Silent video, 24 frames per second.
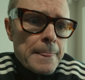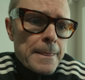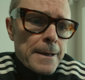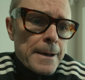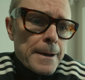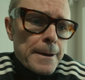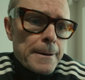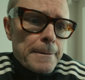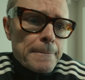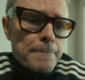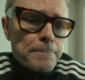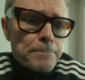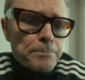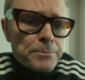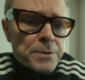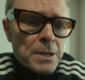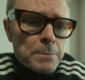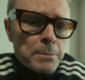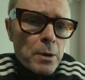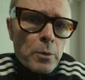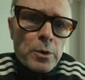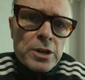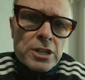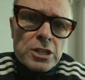
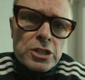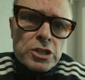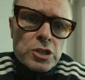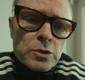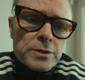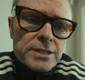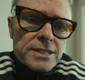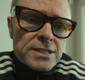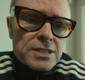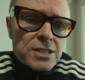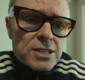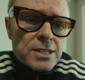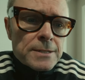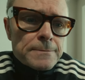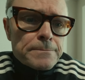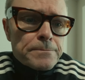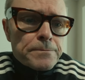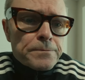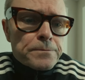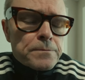But we're gonna do it.